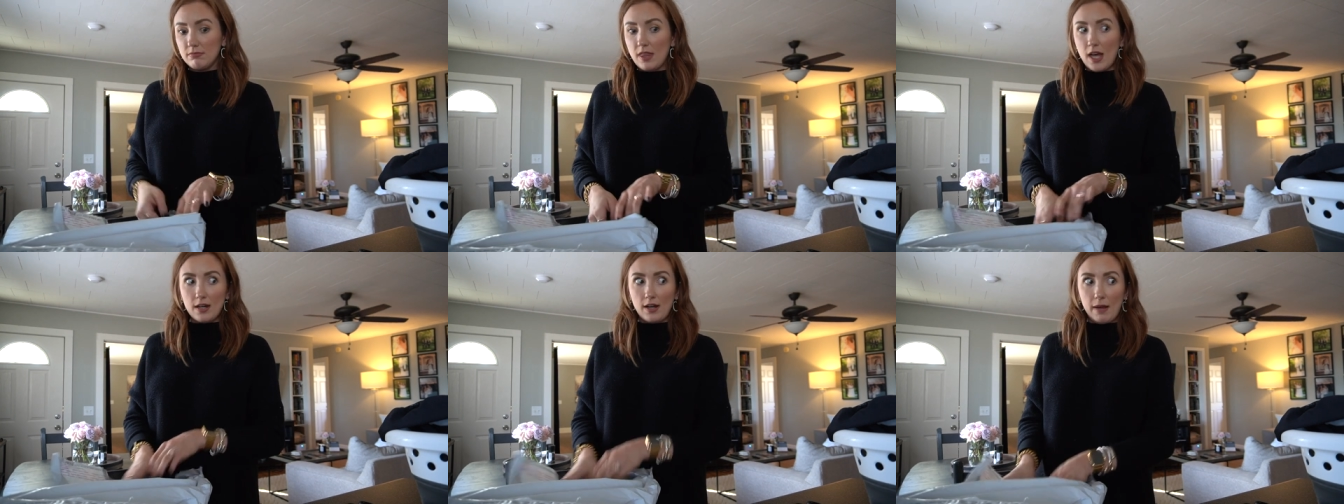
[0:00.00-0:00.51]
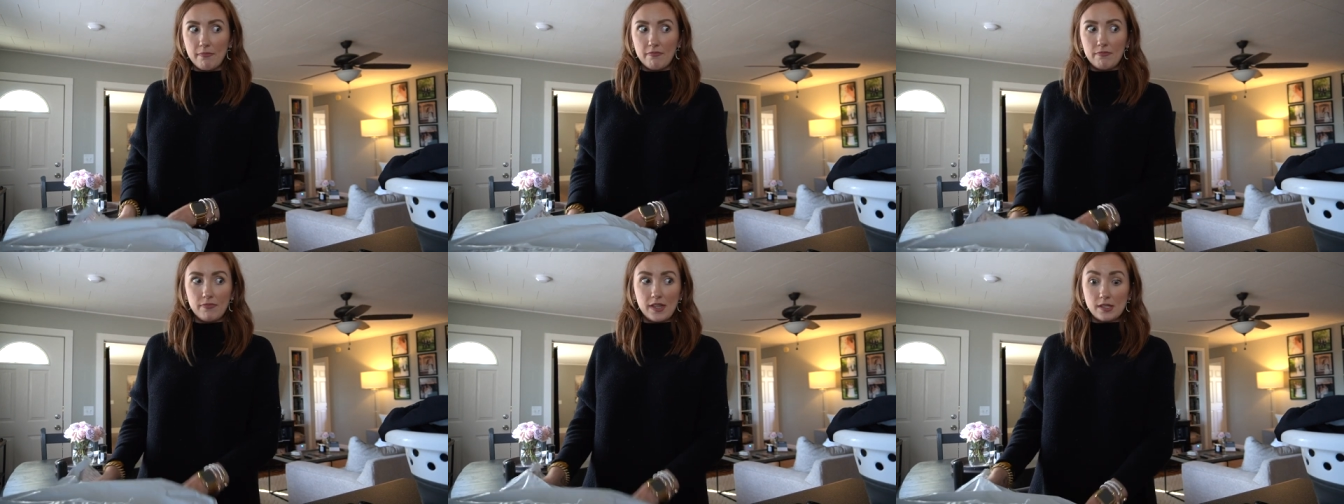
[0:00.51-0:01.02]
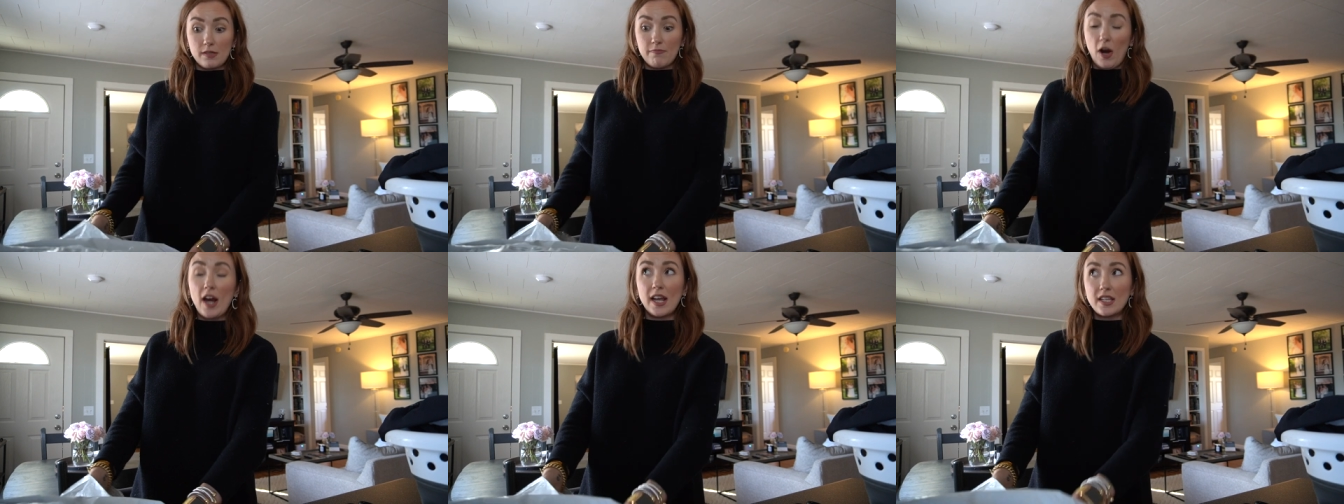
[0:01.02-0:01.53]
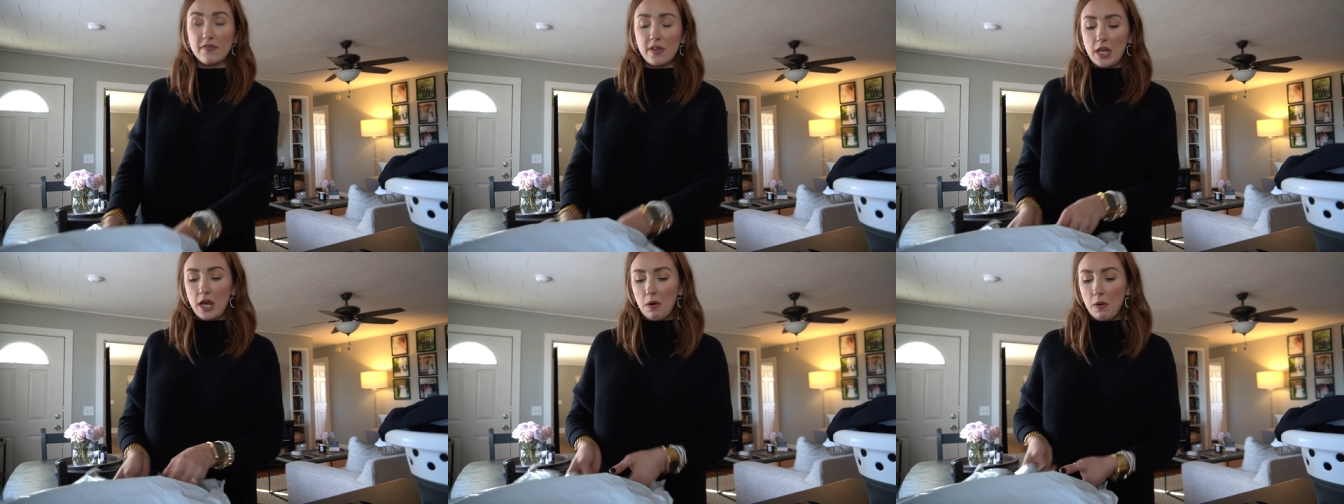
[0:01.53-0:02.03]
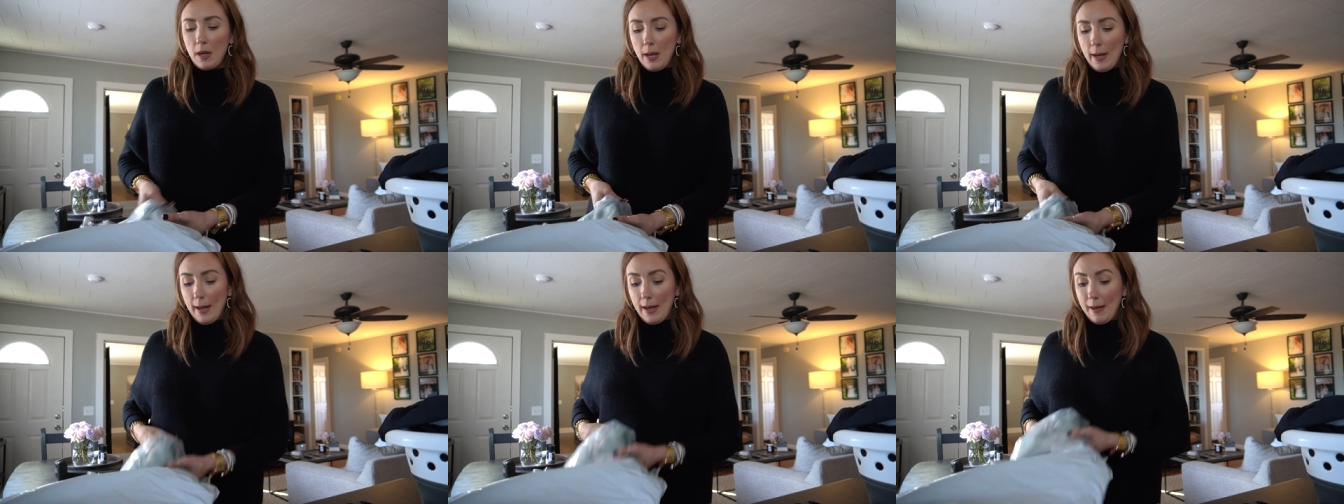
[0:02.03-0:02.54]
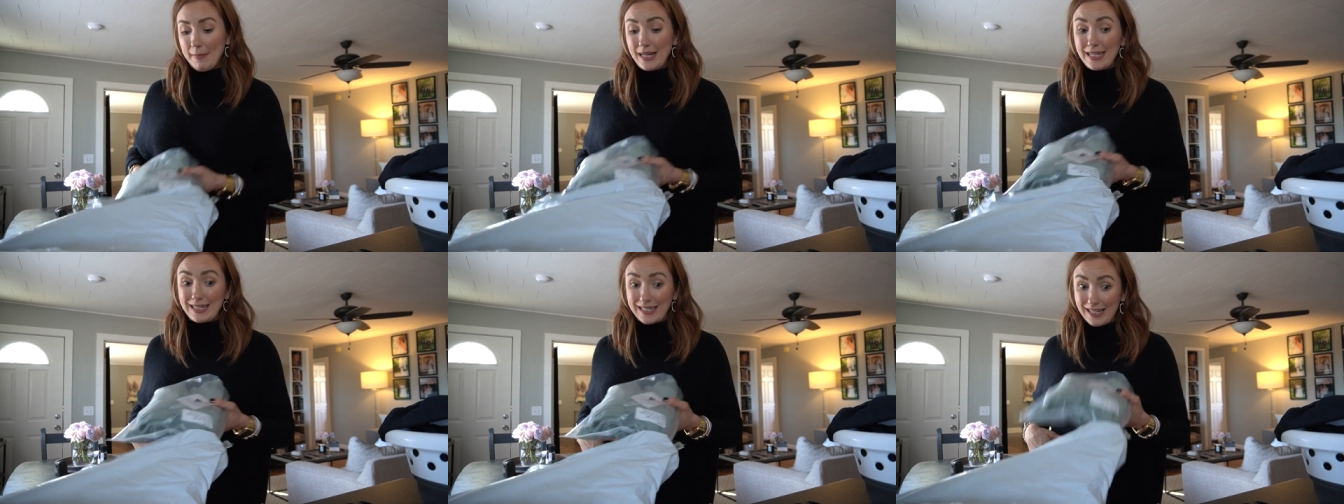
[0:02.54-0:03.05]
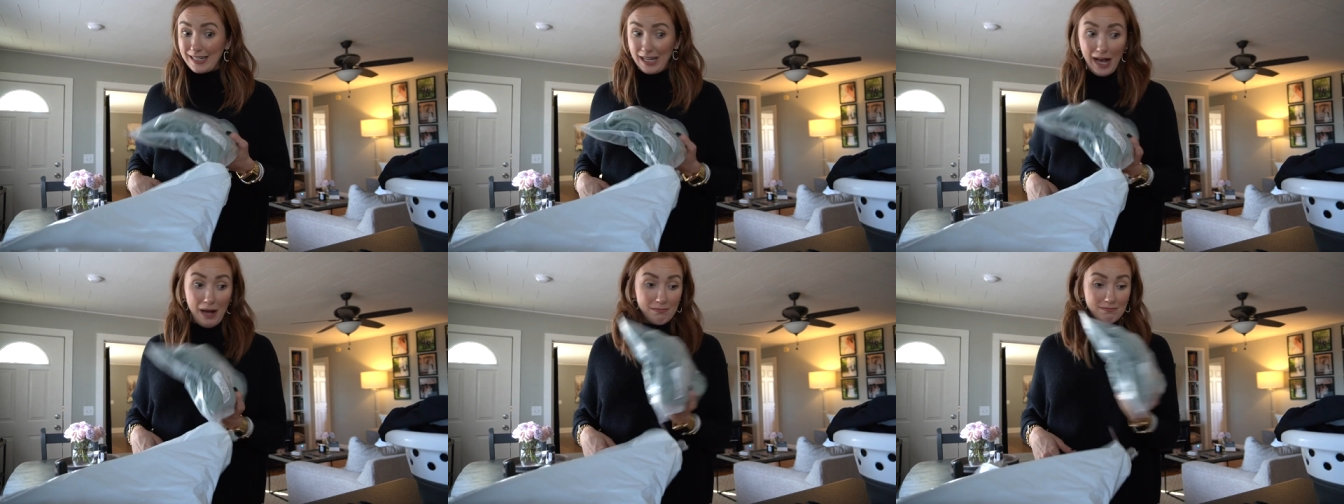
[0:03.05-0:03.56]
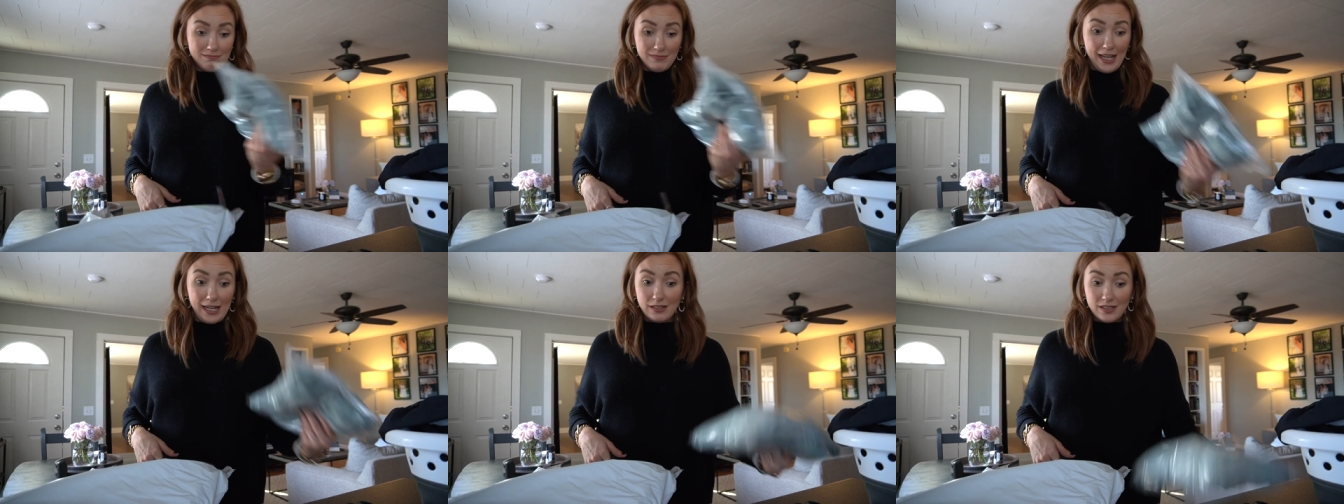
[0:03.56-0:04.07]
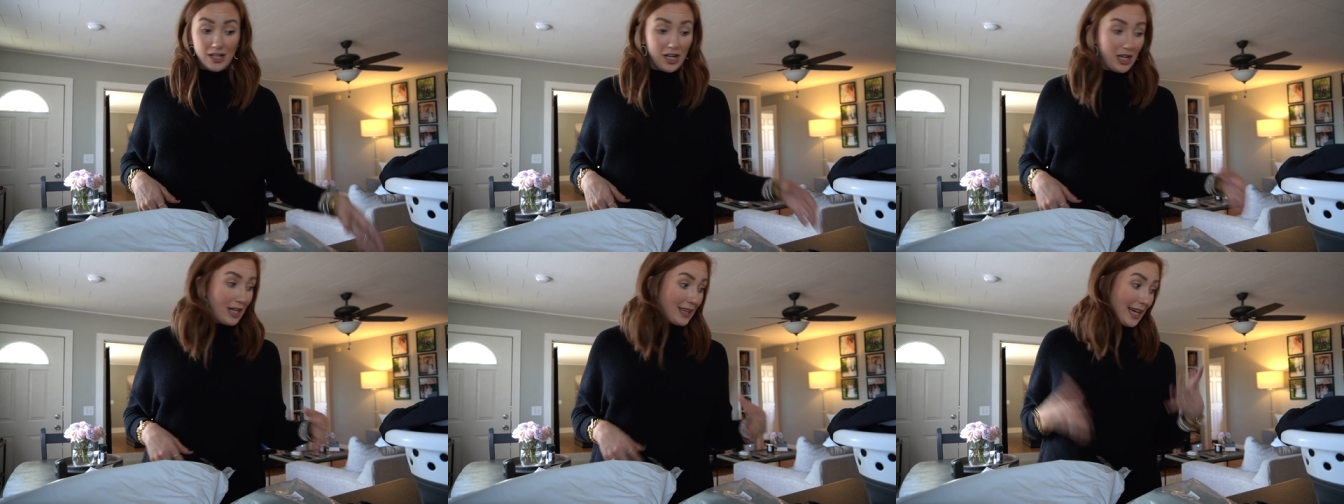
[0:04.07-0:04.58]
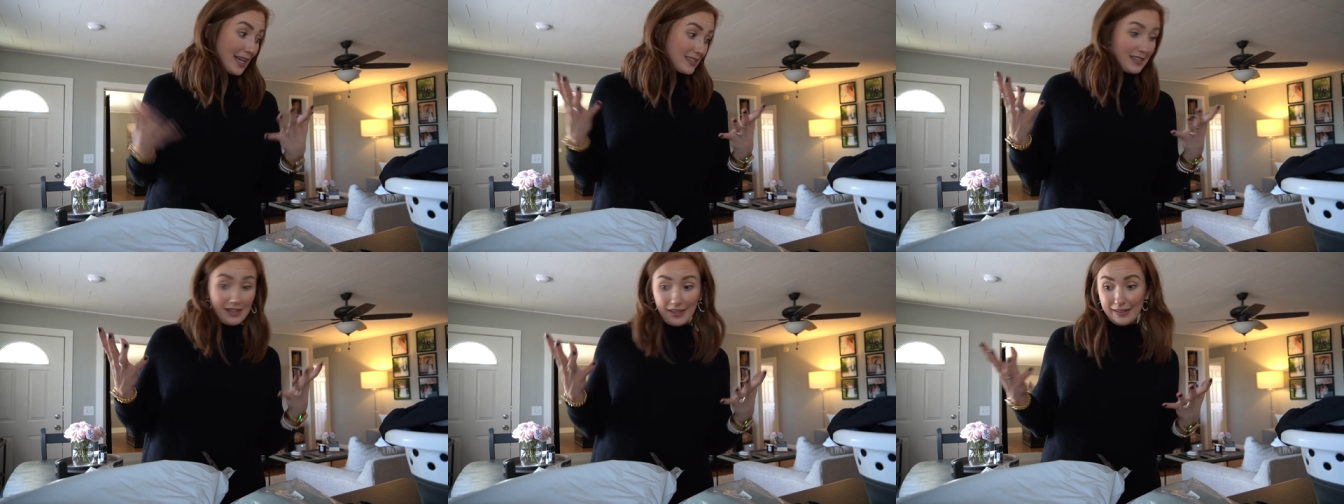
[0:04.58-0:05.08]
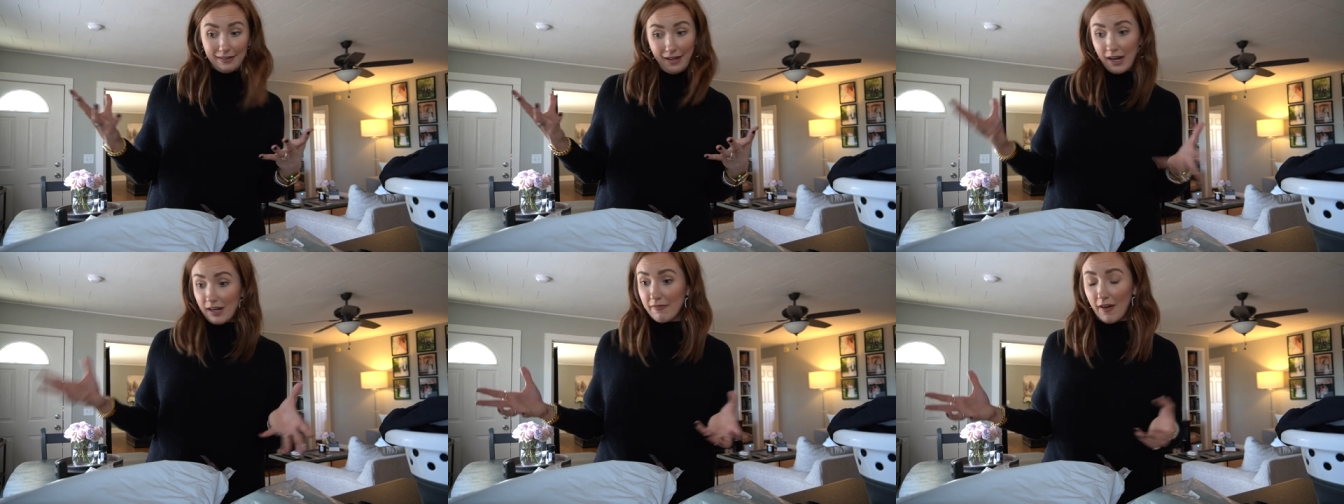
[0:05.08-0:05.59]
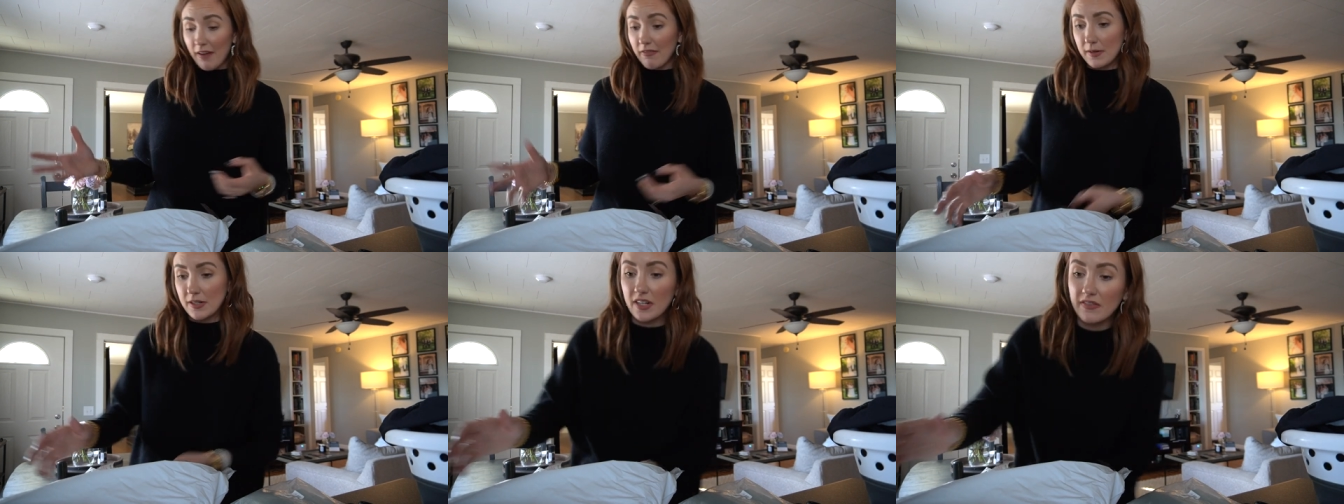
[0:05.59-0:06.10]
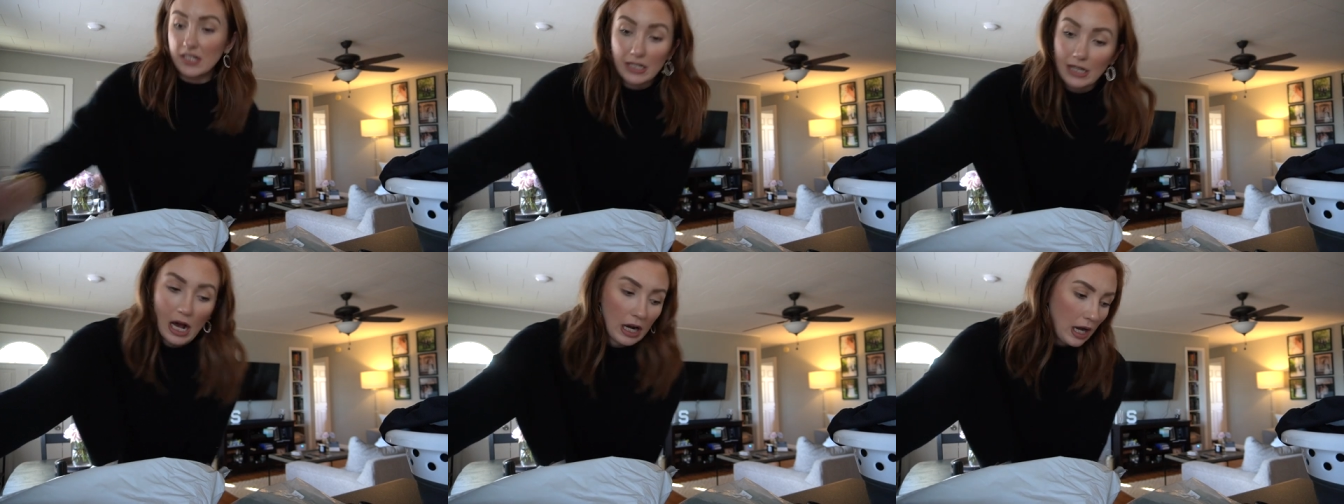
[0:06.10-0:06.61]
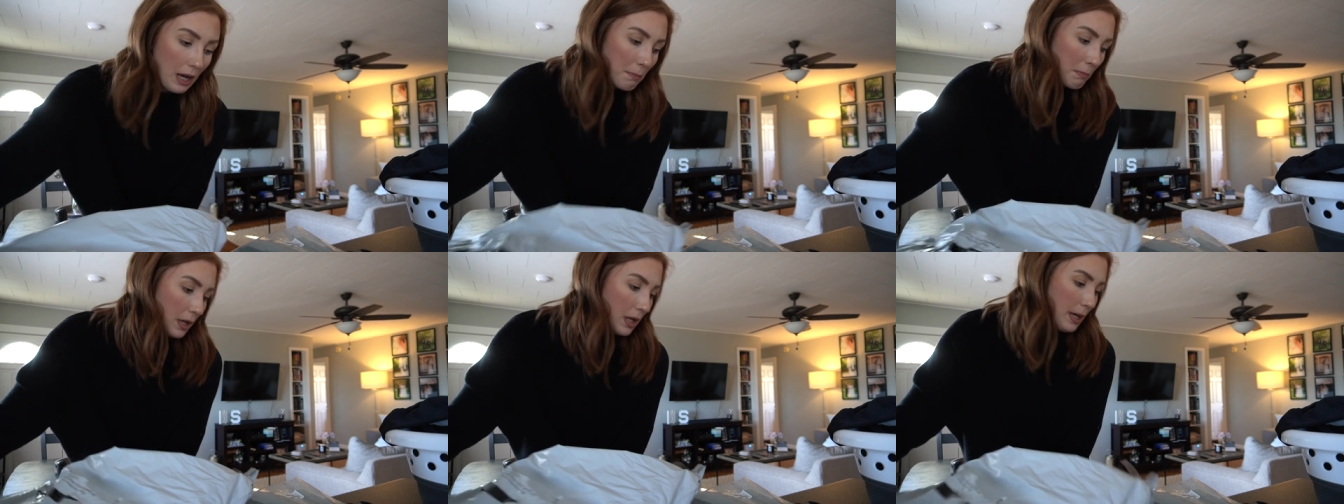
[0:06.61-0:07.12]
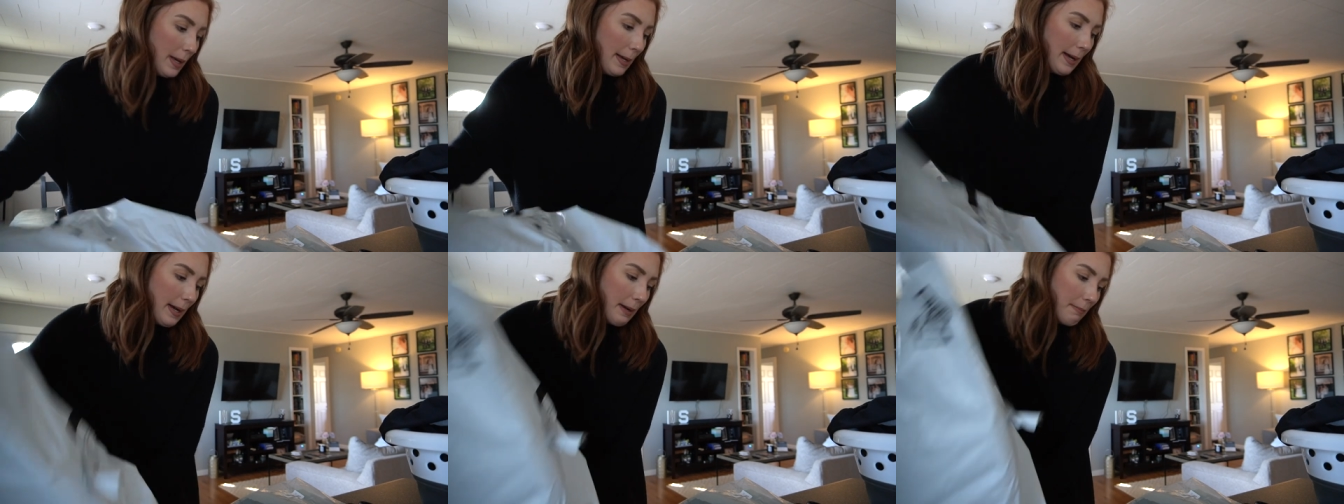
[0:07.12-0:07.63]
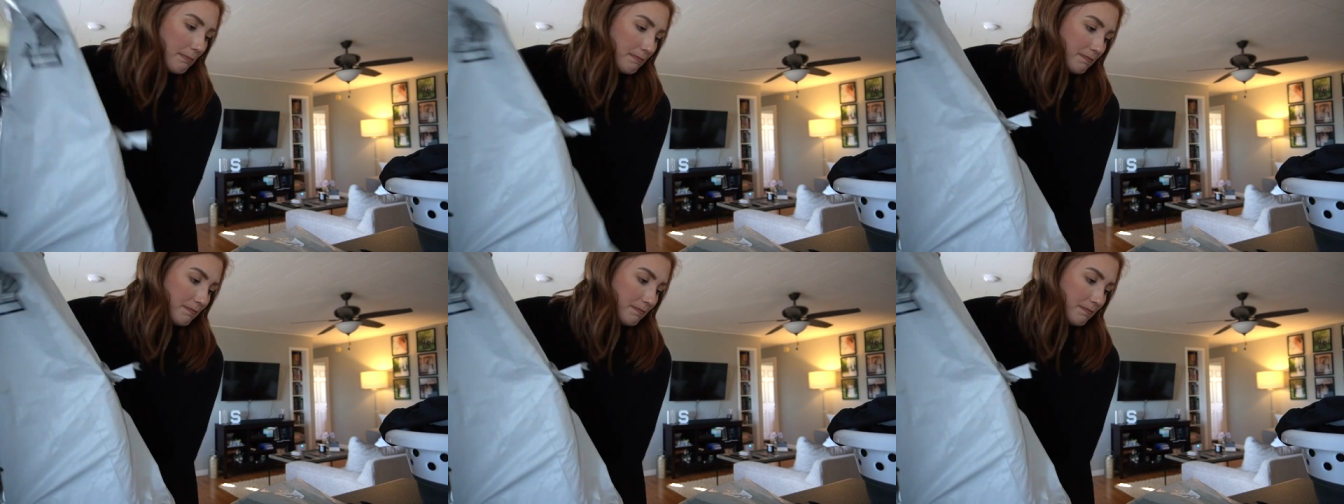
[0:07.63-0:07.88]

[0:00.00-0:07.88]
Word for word: that I'm, it's Friday's video, um, and it didn't come. Like, like I'd say like eighty-five percent of it did not come. Um,